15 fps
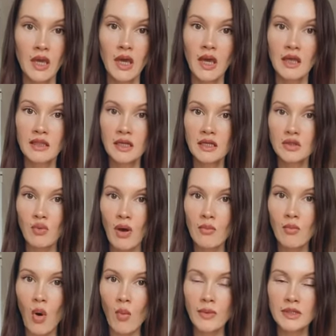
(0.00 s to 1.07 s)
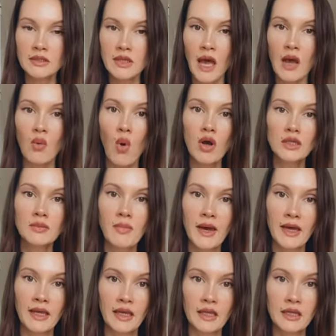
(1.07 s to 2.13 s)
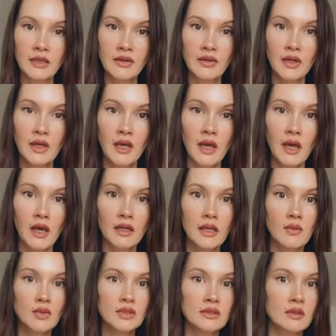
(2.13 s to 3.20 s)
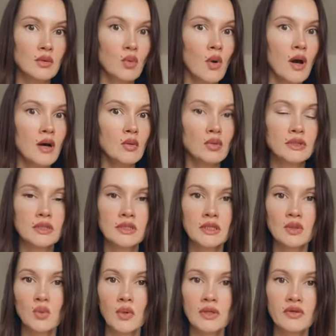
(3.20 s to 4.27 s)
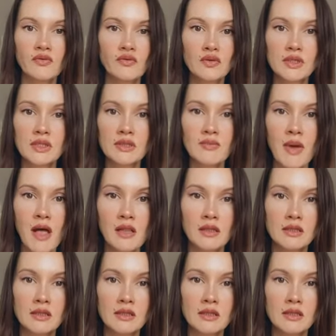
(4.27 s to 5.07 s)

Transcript: And then at one moment, I walked back in and I was like, wow, what is that wonderful smell?